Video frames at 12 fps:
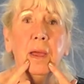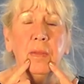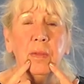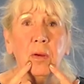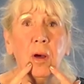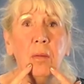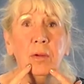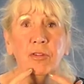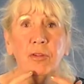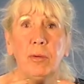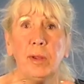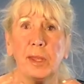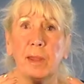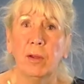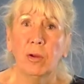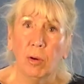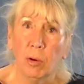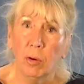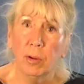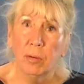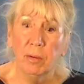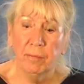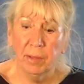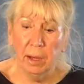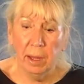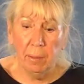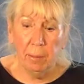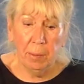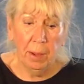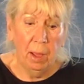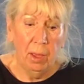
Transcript: in the commissures, in the corner of the lip,